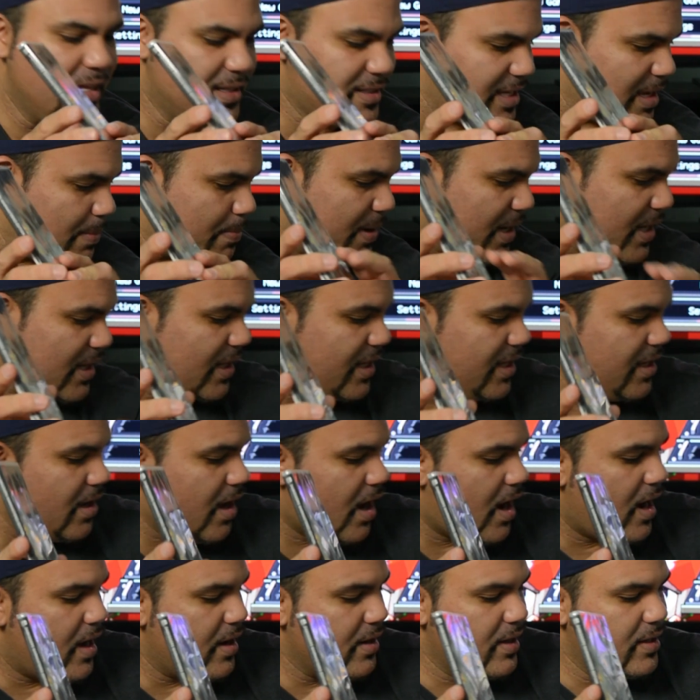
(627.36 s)
Typically,
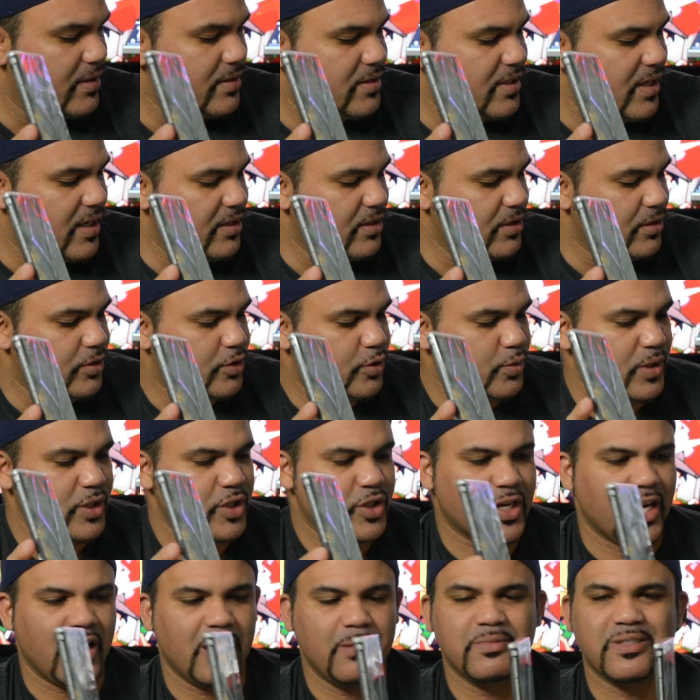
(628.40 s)
all Nintendo
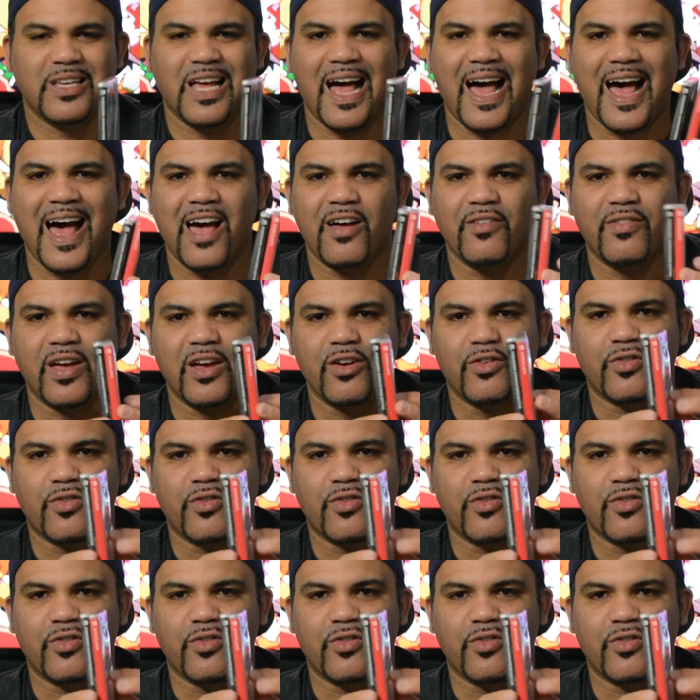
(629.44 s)
Switch games have a